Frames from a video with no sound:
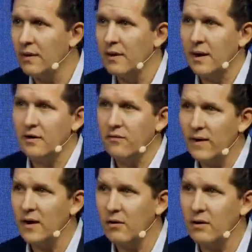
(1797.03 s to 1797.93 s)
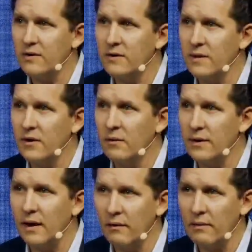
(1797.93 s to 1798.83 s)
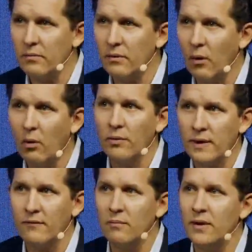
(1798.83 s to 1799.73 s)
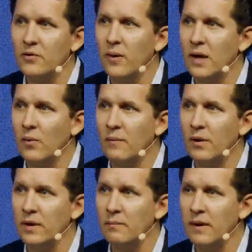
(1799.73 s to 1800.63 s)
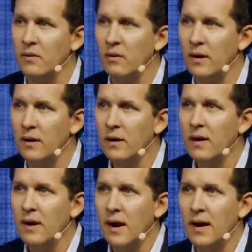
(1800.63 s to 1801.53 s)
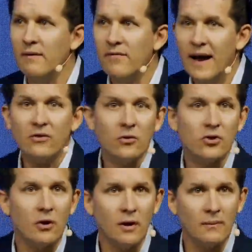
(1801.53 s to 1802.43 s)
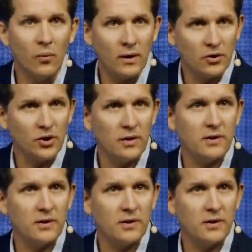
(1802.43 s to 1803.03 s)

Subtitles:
It's fiat currencies that are going down. There will only ever be 21 million Bitcoin. And if that's your starting point, just